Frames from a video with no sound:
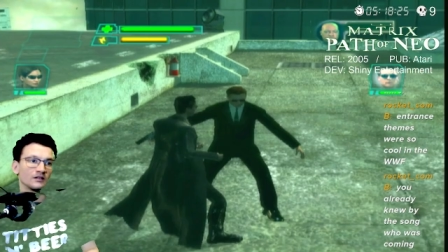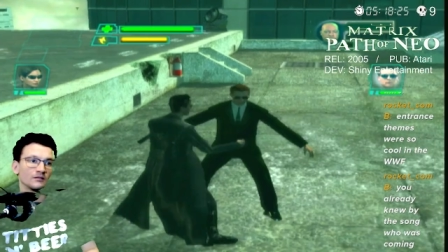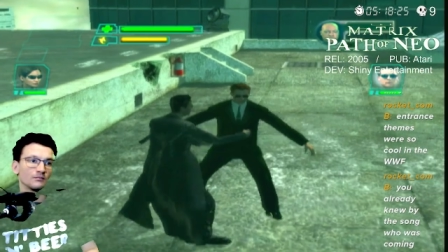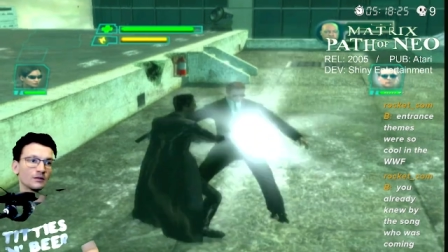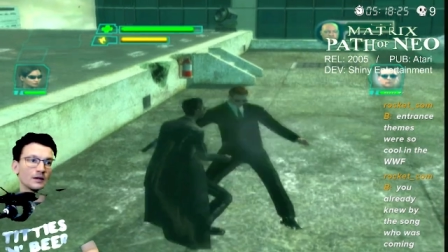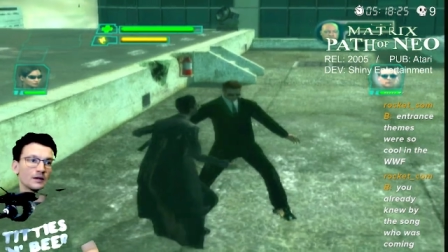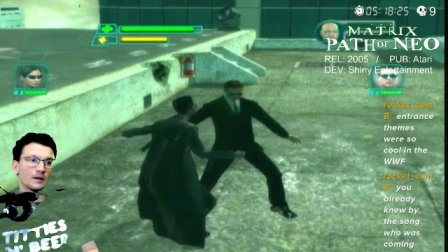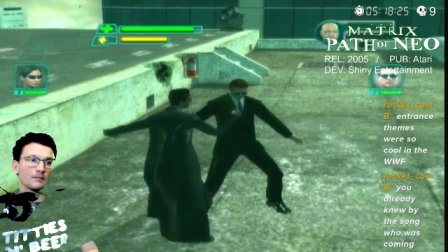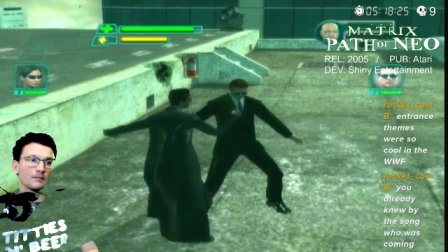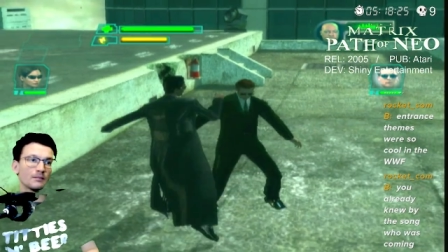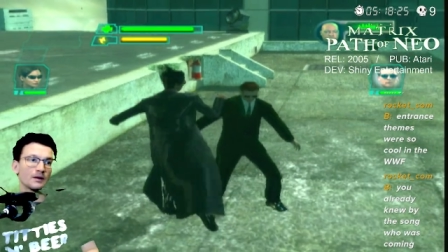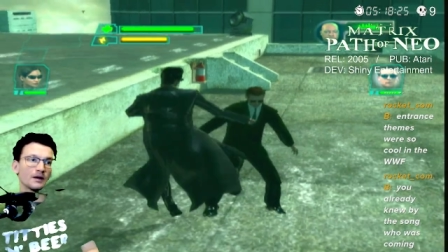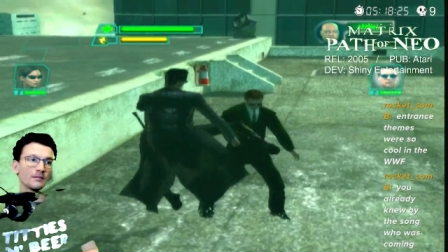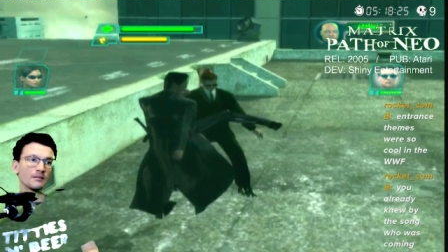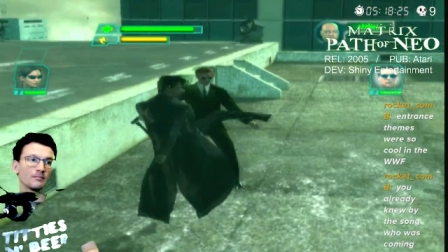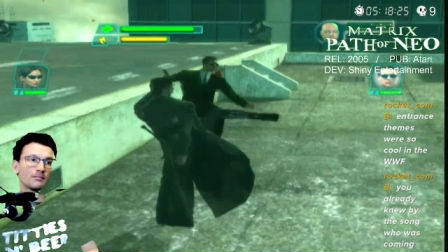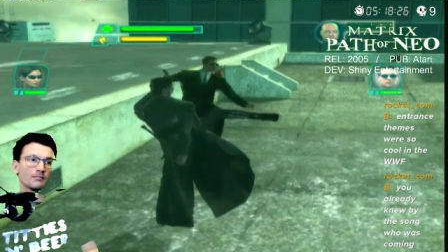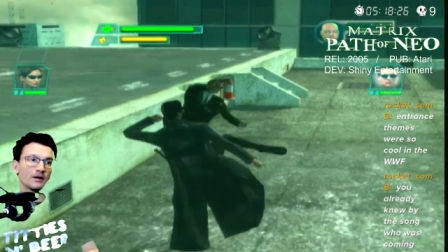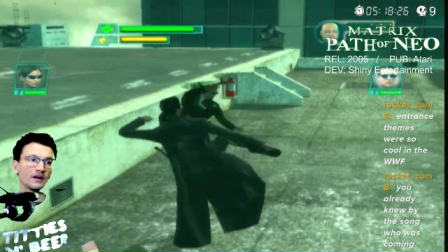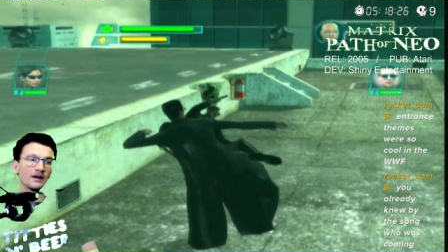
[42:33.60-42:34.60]
Bam, bam,
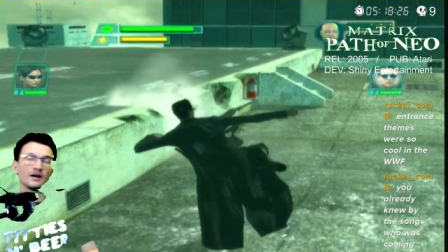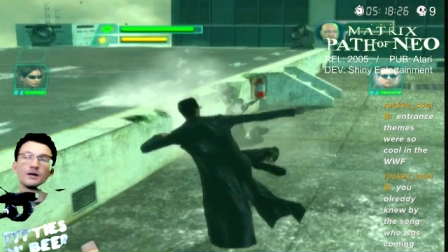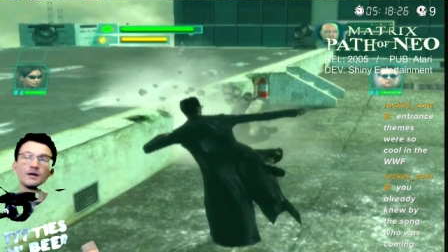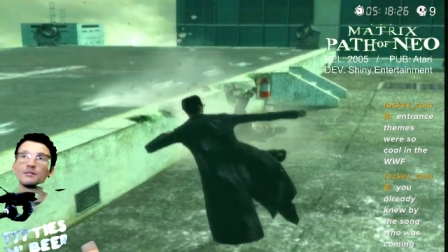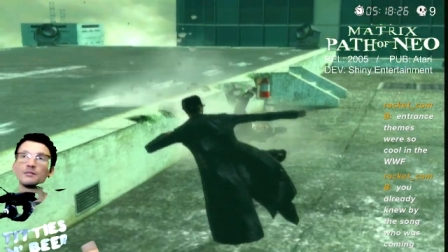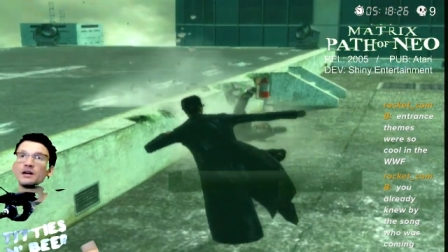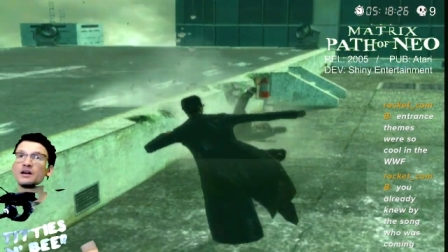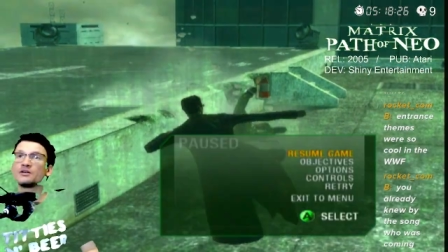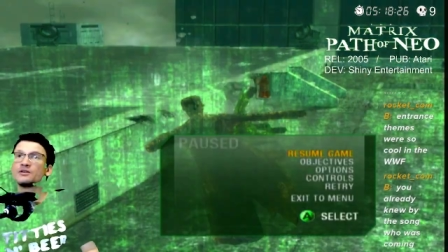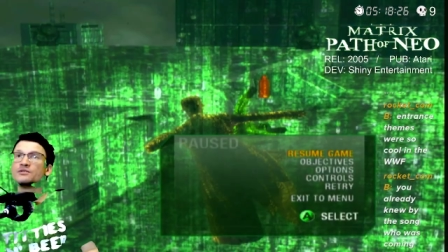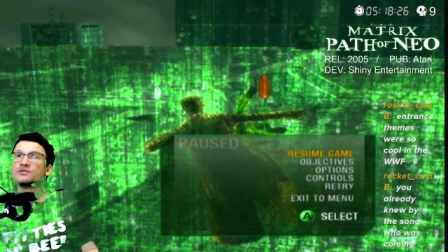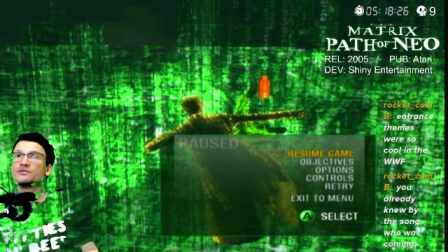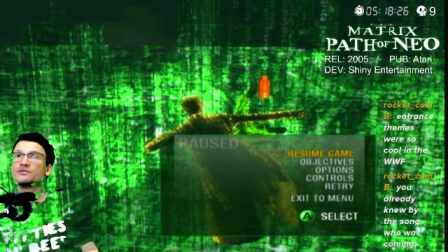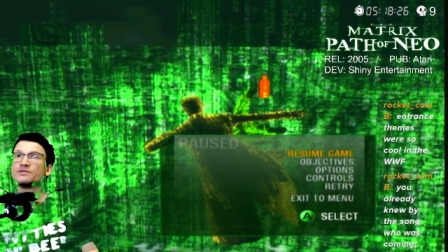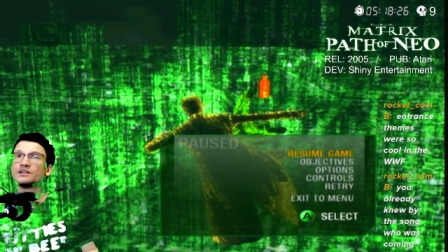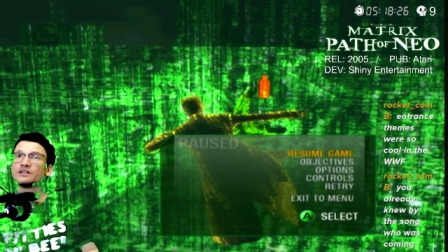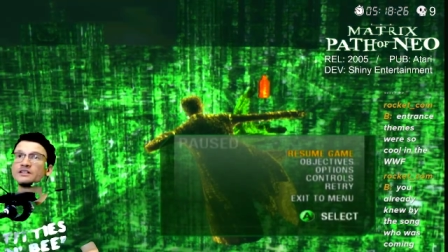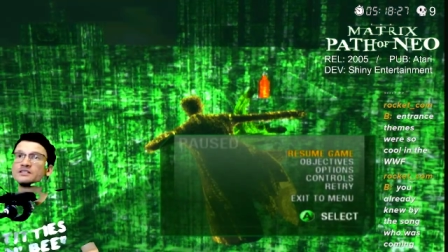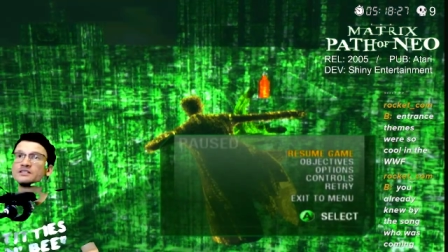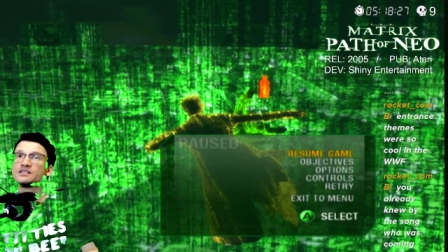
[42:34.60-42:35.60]
bam. How are you
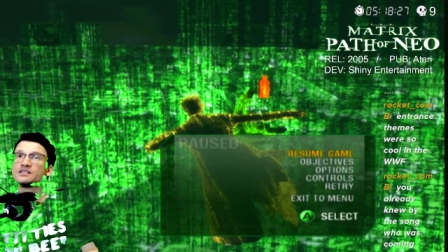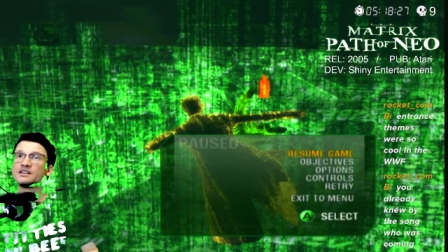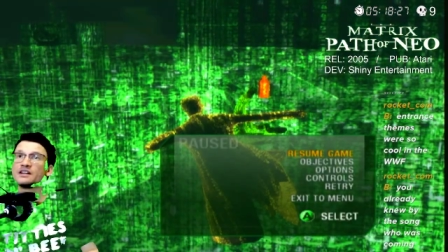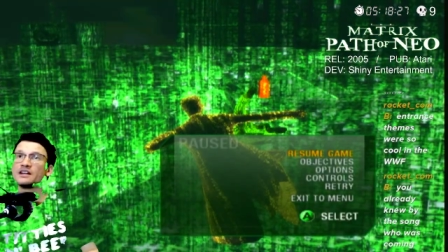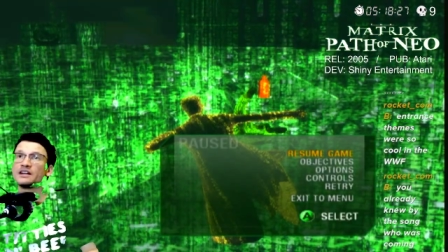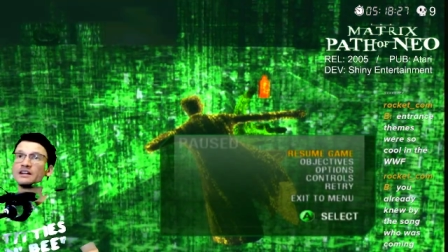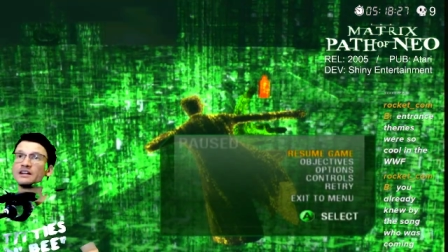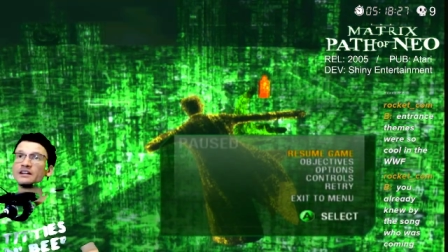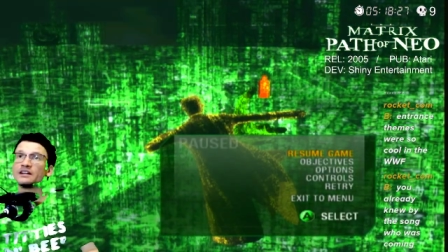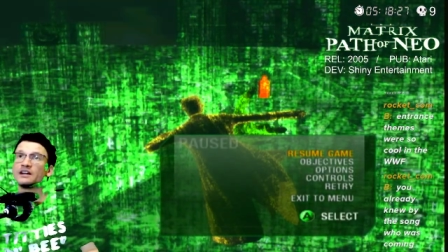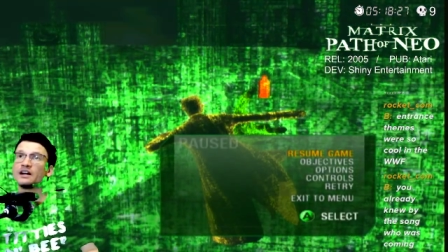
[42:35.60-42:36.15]
feeling today?